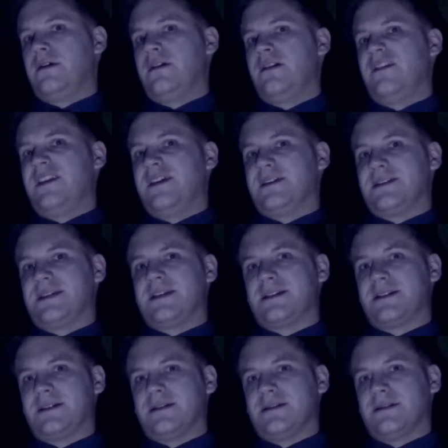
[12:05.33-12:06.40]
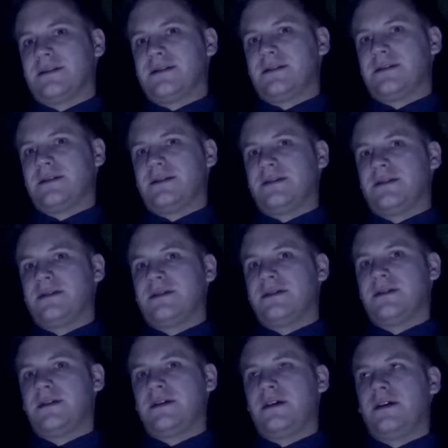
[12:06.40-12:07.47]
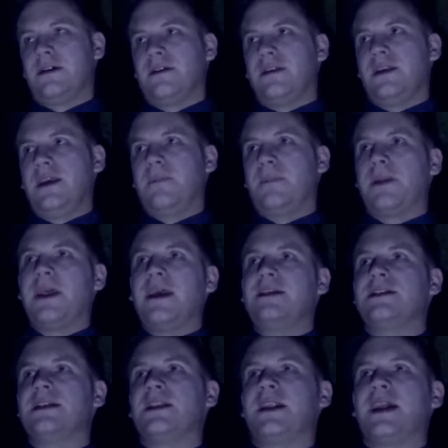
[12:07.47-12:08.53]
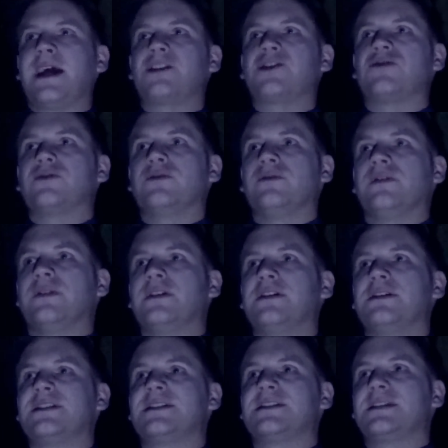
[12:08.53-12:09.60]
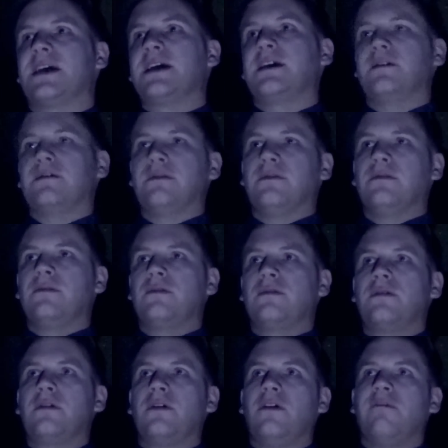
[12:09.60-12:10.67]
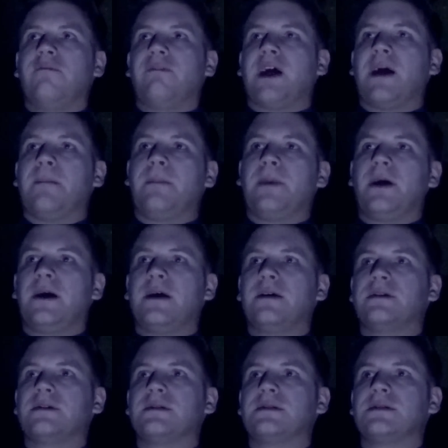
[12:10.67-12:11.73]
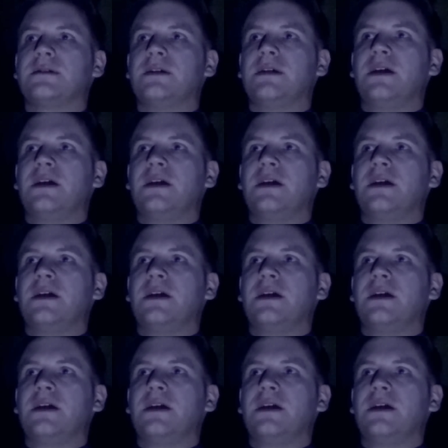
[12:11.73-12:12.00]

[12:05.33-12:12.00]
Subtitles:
the existence, the place in the natural cycle of vampires.